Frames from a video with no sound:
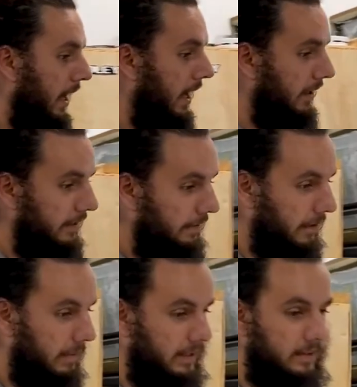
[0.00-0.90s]

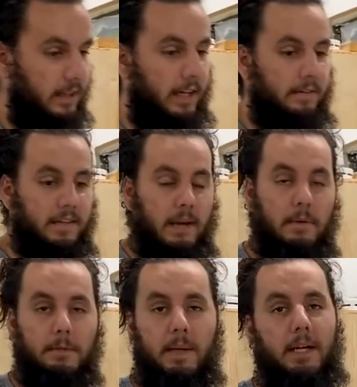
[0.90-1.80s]
Definitely makes the lives that
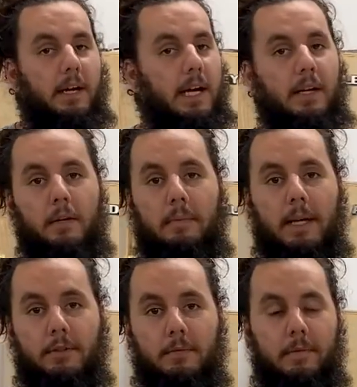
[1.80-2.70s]
much better and go
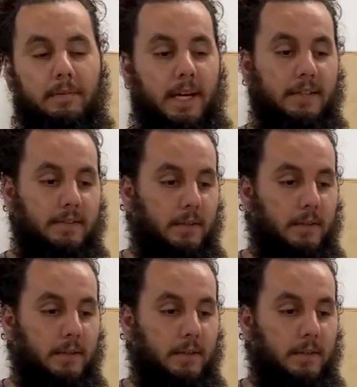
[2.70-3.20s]
by super fast.